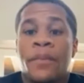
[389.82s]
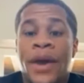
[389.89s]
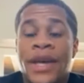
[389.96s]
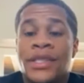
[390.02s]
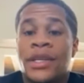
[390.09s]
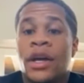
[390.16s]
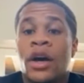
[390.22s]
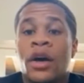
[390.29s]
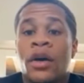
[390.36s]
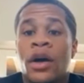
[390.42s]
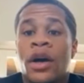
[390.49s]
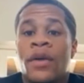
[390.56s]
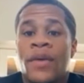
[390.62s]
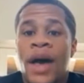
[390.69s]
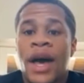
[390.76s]
impressed of,
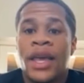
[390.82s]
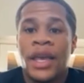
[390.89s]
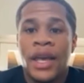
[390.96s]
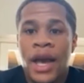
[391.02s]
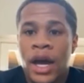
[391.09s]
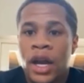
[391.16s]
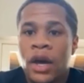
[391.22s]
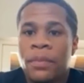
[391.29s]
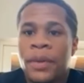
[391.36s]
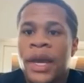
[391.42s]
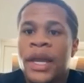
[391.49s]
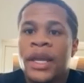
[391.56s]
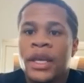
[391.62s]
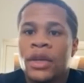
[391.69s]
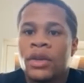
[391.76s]
of how he got up,
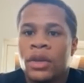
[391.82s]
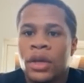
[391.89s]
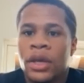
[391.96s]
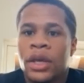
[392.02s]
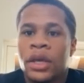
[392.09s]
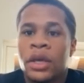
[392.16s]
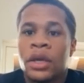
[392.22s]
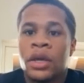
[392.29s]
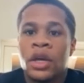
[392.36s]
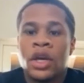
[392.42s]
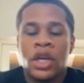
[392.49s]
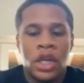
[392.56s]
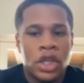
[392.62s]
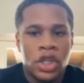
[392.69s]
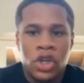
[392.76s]
and he he
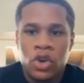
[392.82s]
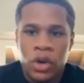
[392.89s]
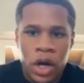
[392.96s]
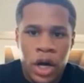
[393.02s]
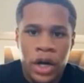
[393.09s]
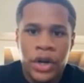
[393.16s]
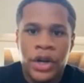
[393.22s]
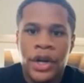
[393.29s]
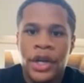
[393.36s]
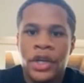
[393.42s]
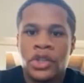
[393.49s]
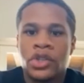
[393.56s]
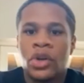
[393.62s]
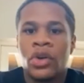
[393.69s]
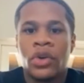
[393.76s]
he showed hunger. He
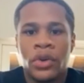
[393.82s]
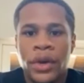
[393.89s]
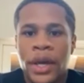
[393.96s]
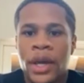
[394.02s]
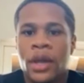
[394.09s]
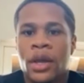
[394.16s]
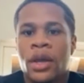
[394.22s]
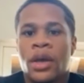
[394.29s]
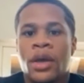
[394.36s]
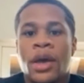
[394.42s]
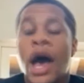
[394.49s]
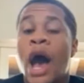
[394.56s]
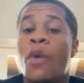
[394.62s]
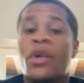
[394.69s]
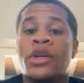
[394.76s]
showed grit.
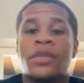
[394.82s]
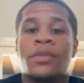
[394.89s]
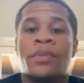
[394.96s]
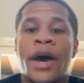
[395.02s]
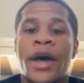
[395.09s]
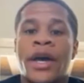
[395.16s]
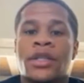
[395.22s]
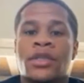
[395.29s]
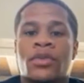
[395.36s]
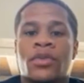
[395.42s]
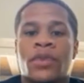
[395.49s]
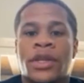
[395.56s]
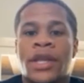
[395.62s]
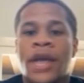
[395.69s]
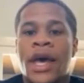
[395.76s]
I was surprised
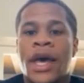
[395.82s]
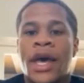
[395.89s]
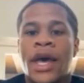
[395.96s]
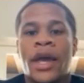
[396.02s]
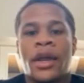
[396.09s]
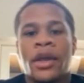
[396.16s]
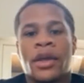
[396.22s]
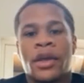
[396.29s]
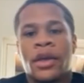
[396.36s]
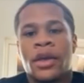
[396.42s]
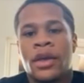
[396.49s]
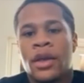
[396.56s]
with that.